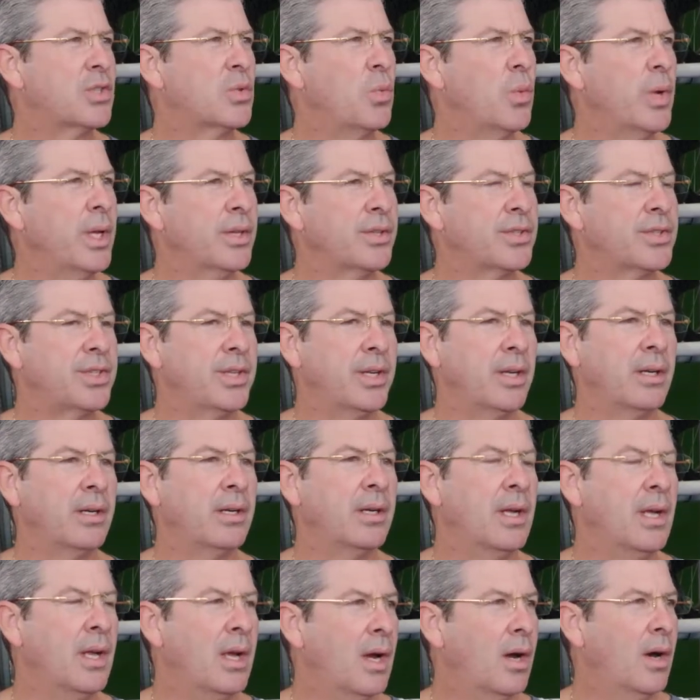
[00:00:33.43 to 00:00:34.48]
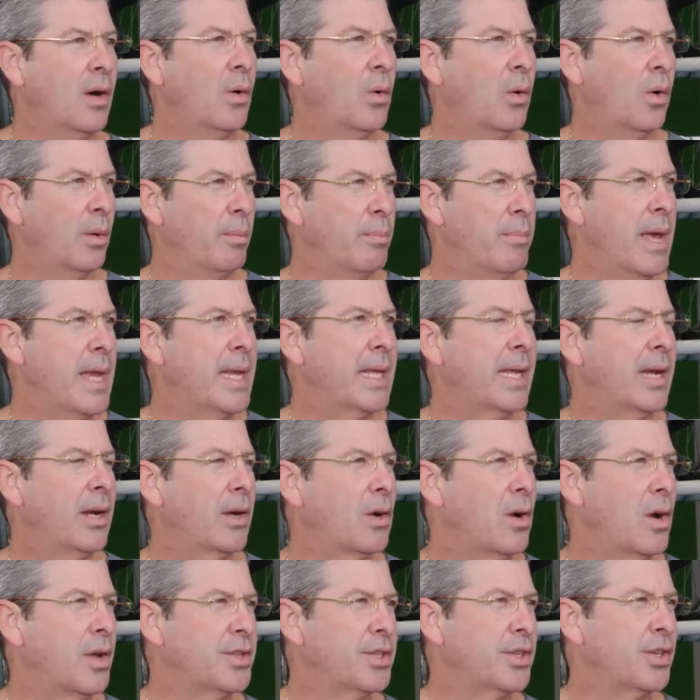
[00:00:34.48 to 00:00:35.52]
wheelchair, or
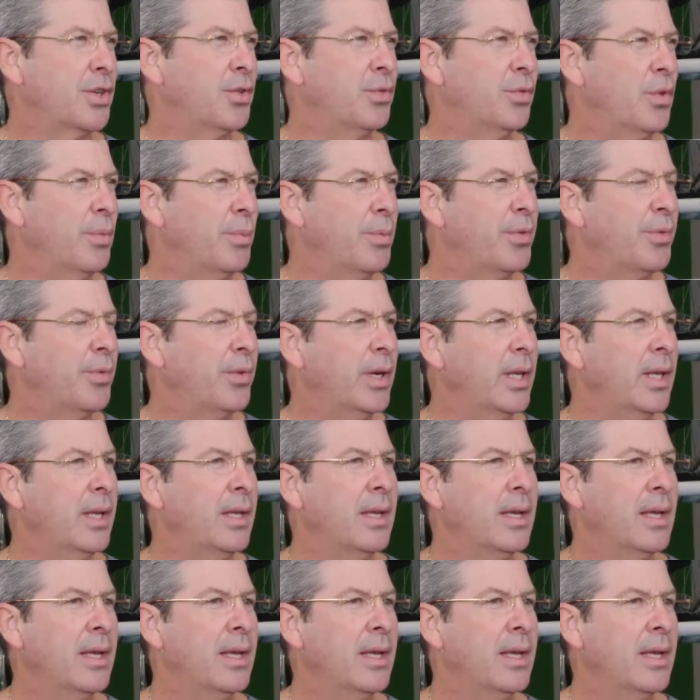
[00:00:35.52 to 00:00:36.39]
Medicare calls it a Group 3,